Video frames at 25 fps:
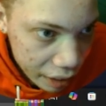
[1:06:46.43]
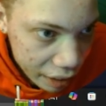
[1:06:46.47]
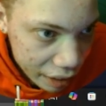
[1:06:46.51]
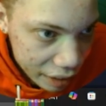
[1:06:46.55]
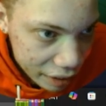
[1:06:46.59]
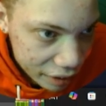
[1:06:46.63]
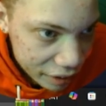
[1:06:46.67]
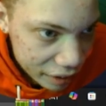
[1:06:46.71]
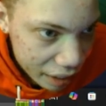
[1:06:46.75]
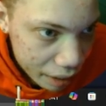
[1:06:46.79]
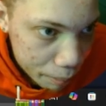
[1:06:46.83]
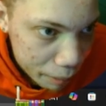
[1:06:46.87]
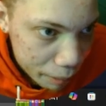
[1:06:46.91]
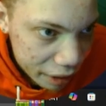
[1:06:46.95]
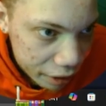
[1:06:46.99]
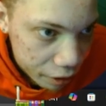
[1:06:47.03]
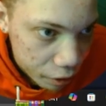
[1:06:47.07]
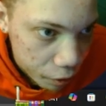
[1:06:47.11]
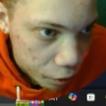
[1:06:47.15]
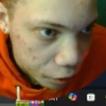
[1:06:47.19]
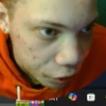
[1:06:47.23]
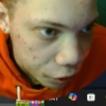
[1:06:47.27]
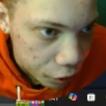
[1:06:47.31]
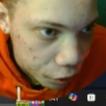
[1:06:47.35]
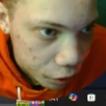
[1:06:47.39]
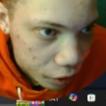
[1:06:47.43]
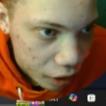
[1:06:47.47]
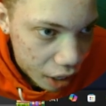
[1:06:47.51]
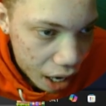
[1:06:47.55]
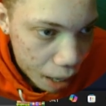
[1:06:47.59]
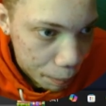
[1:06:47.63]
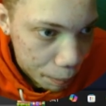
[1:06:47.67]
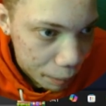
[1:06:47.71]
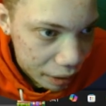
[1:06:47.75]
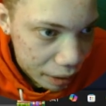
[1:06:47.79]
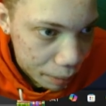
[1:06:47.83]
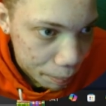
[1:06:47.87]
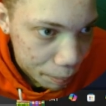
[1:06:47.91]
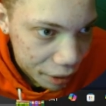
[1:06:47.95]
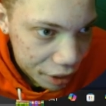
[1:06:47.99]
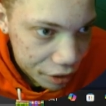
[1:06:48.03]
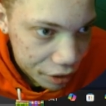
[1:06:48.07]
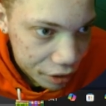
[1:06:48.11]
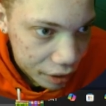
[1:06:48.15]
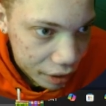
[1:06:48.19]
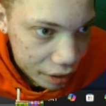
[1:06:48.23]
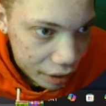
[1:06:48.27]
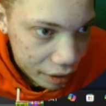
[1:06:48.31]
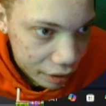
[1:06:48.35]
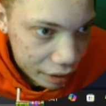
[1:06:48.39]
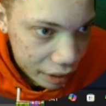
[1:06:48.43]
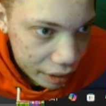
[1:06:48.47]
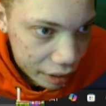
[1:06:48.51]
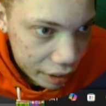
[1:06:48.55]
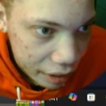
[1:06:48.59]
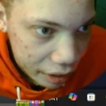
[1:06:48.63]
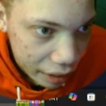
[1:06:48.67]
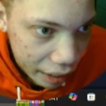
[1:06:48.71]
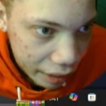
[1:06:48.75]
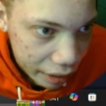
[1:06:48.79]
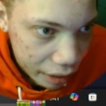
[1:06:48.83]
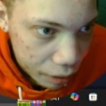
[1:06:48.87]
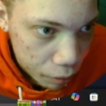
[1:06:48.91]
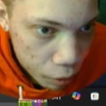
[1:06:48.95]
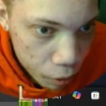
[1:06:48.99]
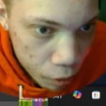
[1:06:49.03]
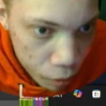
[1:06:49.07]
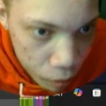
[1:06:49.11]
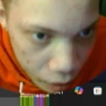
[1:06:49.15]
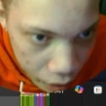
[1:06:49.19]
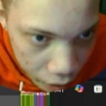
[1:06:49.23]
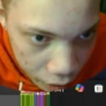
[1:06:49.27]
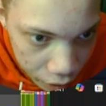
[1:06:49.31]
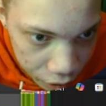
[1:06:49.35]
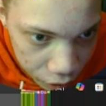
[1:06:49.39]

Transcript: Instead of me going through copying and pasting it, it won't work.